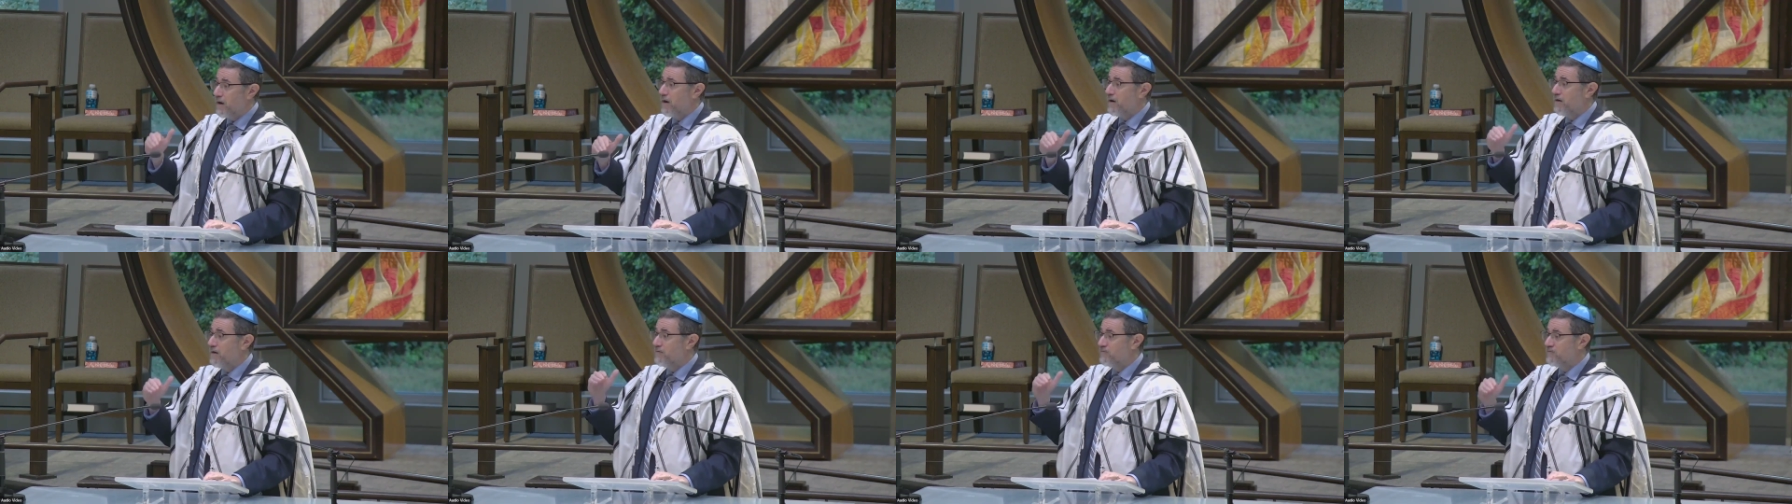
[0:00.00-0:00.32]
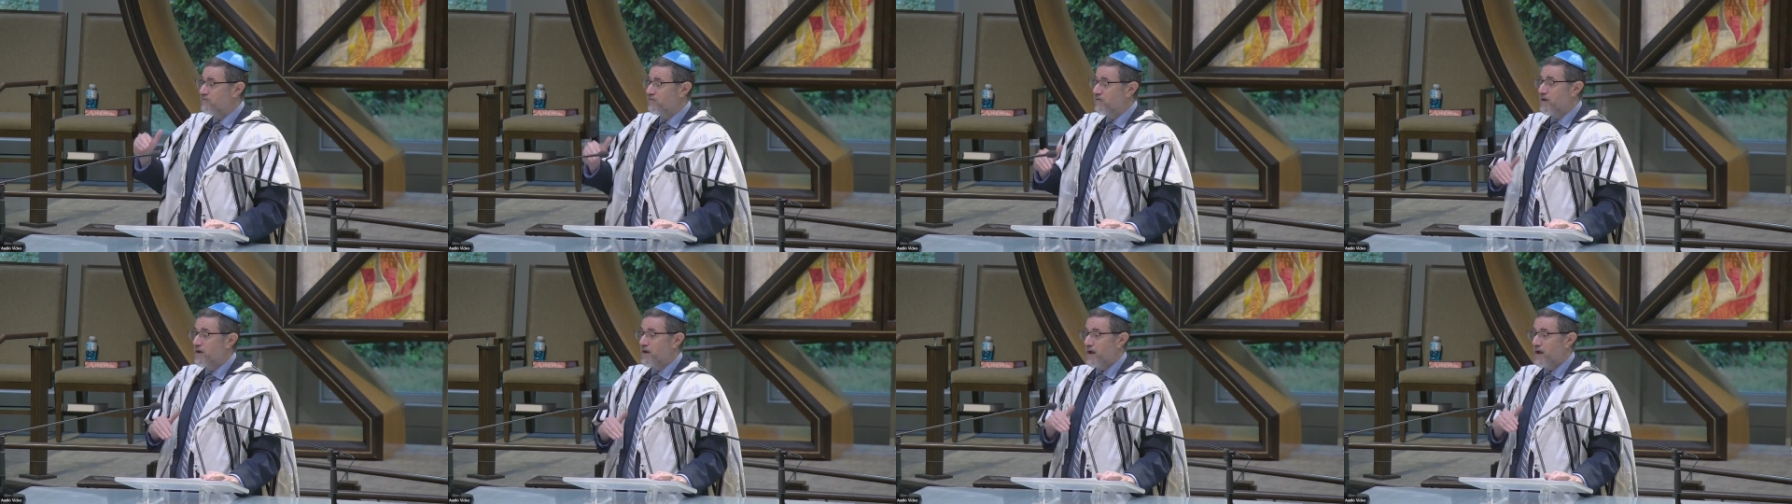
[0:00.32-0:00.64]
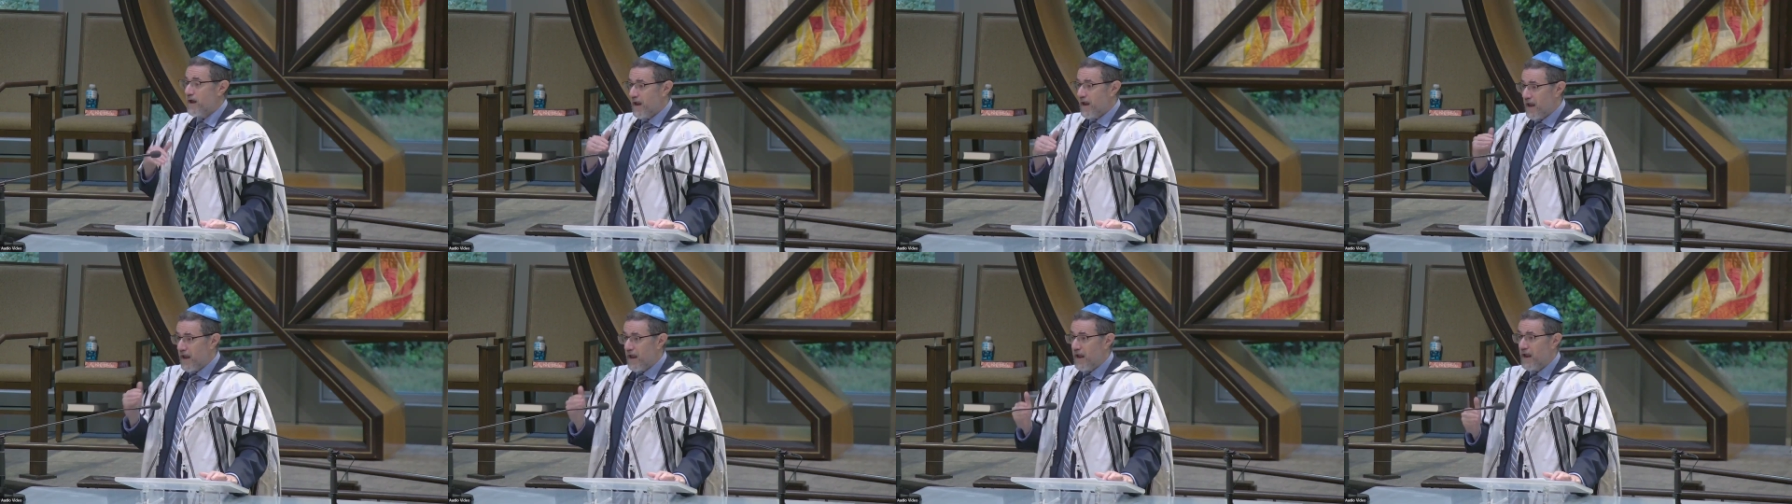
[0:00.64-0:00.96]
of
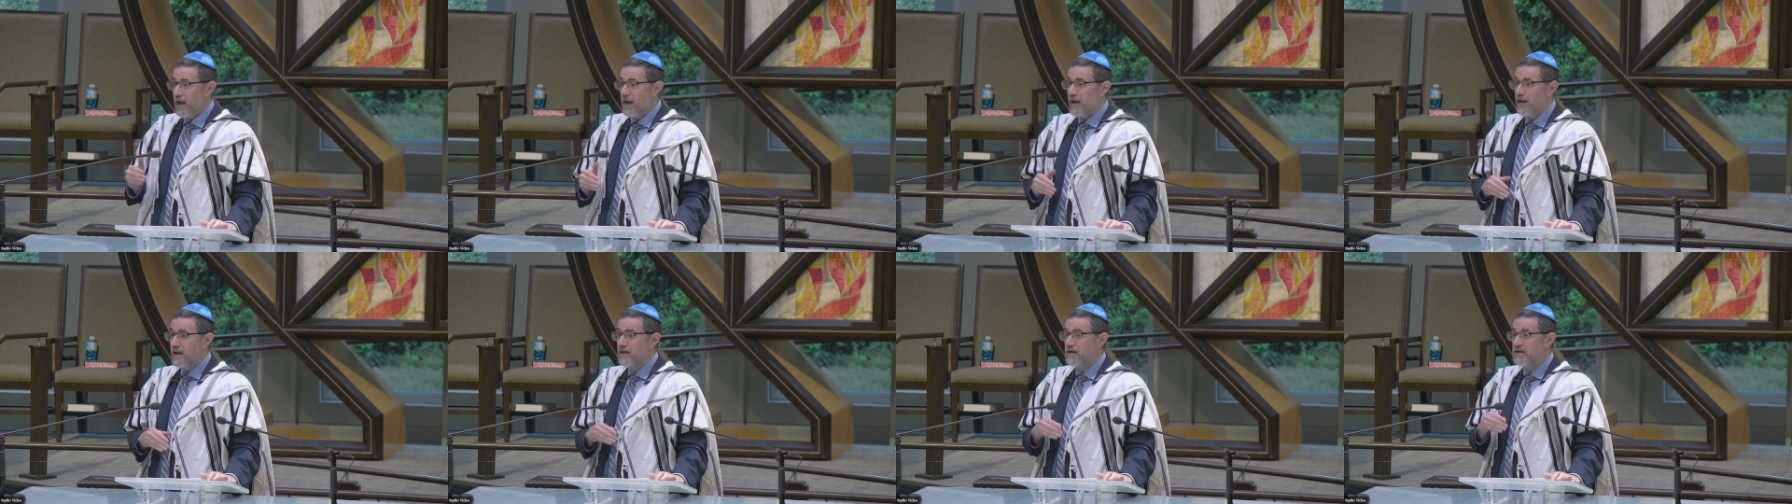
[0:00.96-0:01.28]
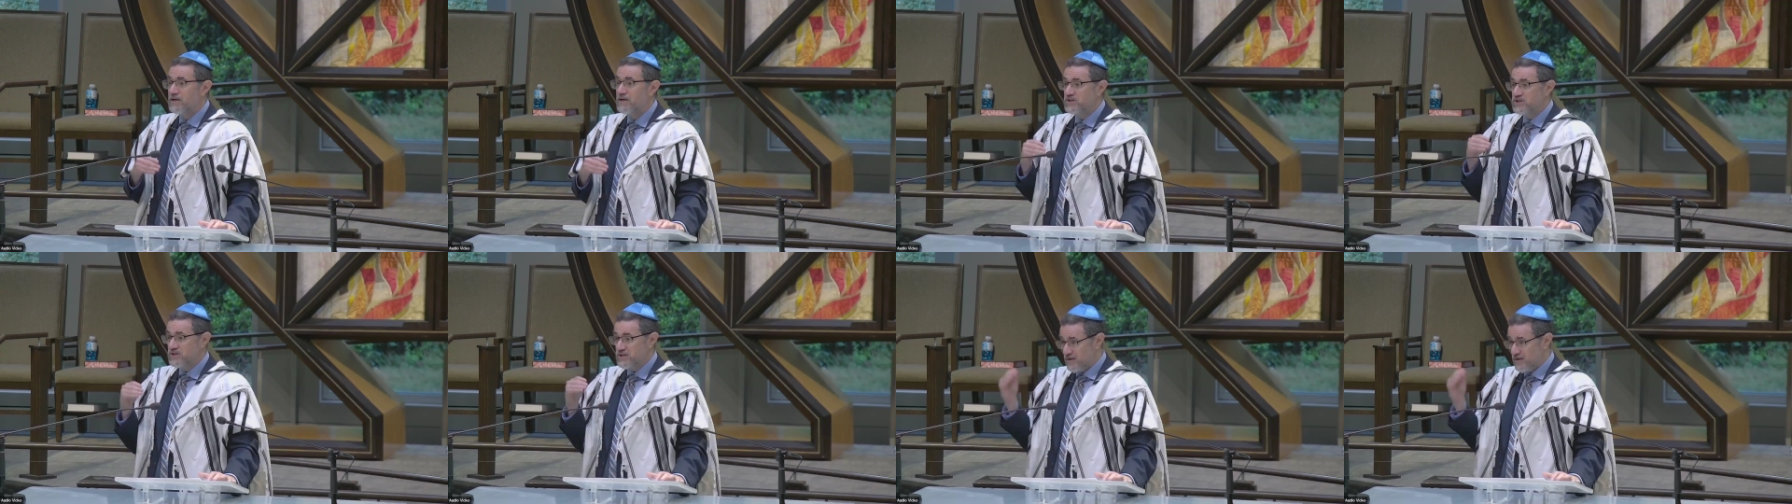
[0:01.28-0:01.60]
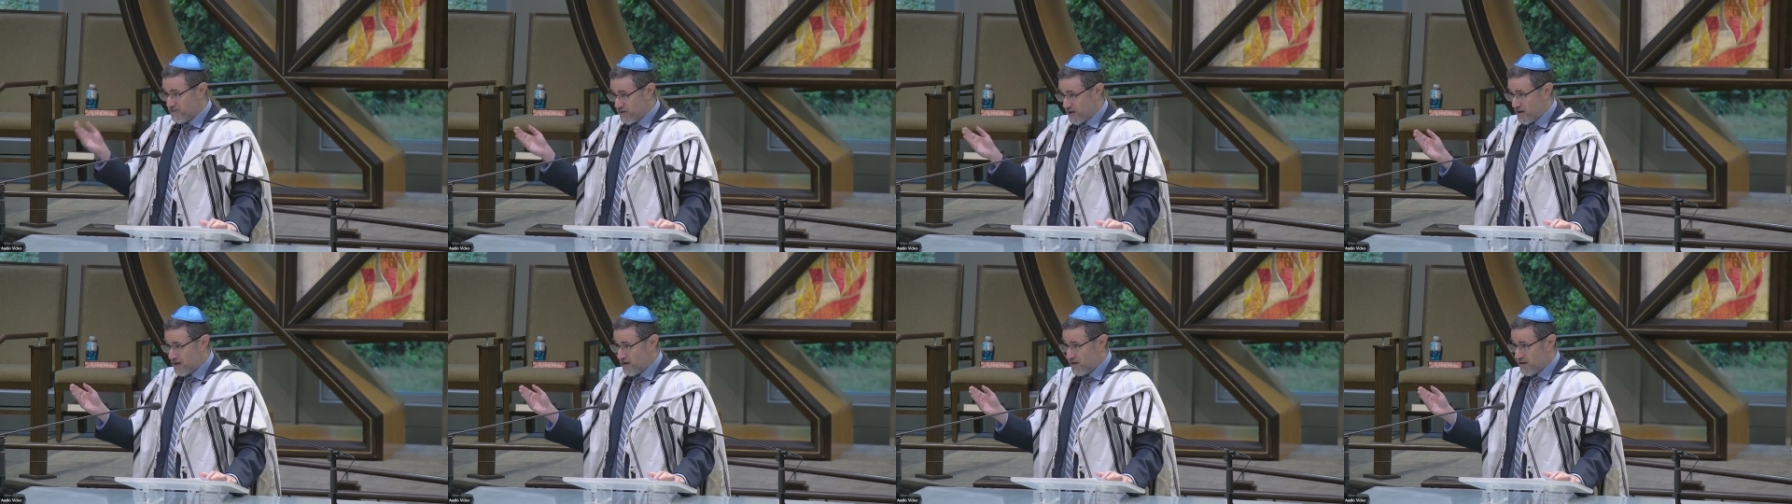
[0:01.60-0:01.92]
a
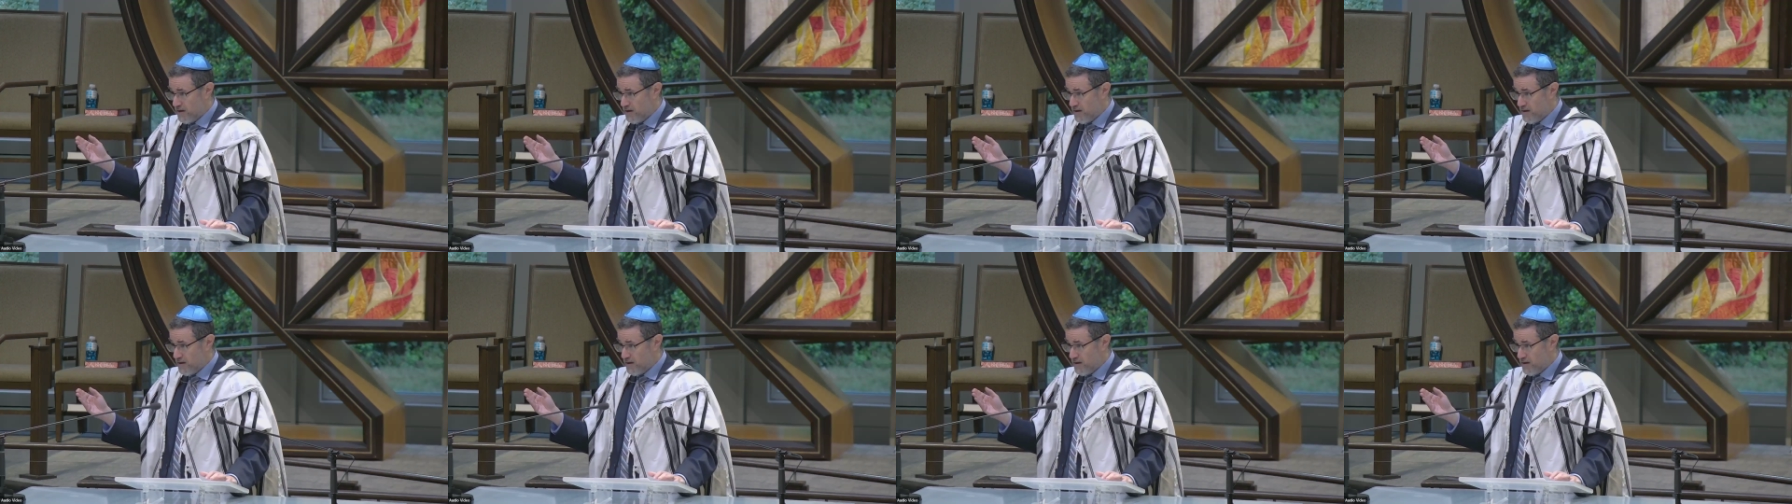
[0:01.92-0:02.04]
Civic.